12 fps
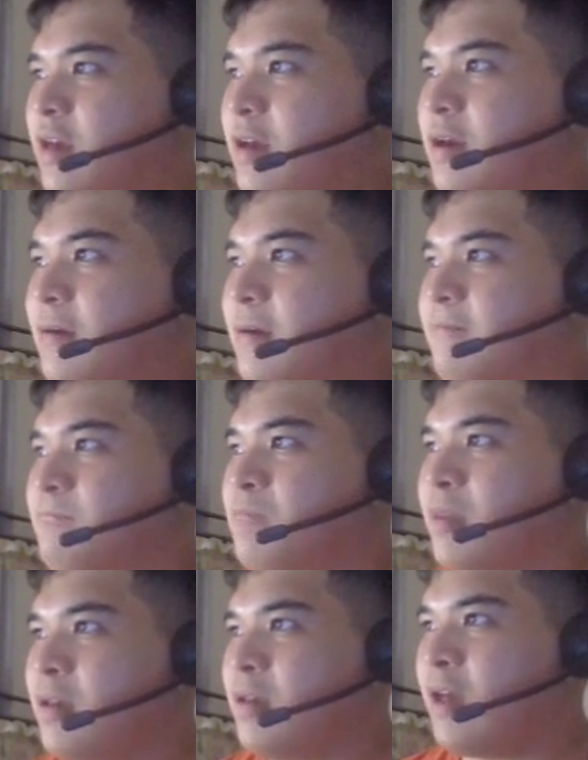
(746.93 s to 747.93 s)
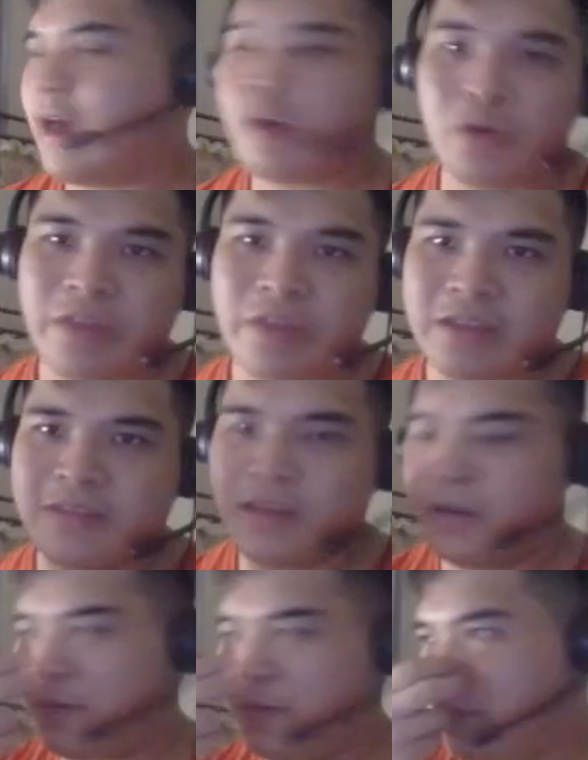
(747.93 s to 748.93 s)
Um, I know that
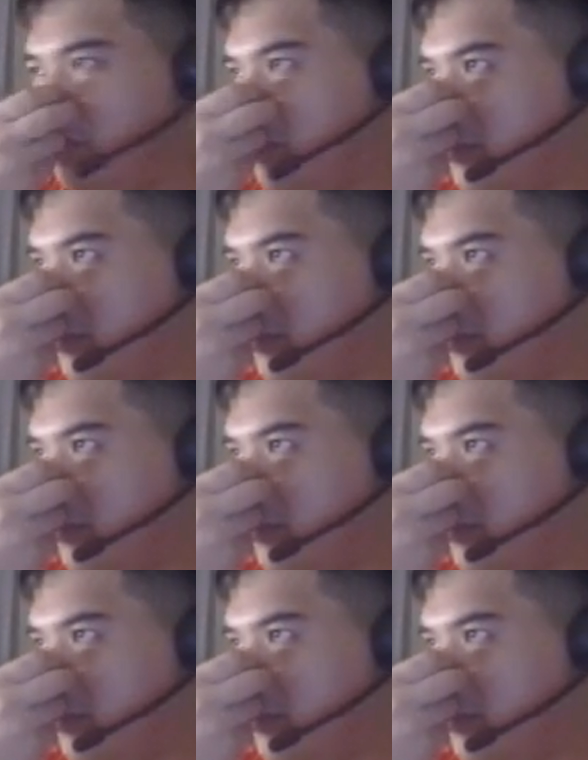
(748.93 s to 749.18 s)
um,